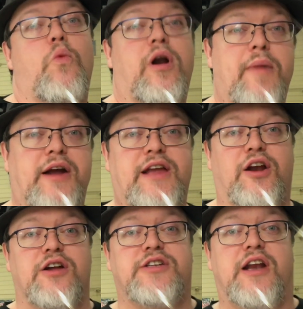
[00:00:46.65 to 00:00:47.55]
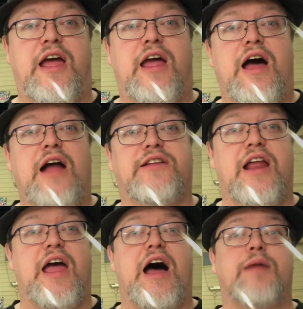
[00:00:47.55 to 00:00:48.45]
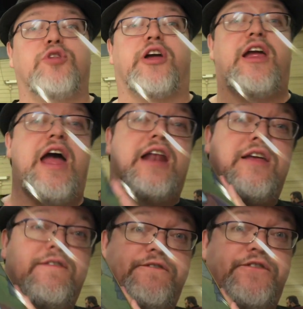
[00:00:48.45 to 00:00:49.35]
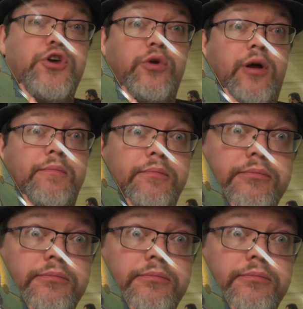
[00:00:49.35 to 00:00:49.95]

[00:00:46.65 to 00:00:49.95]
What am I taking on today? Today I'm looking at Feudum.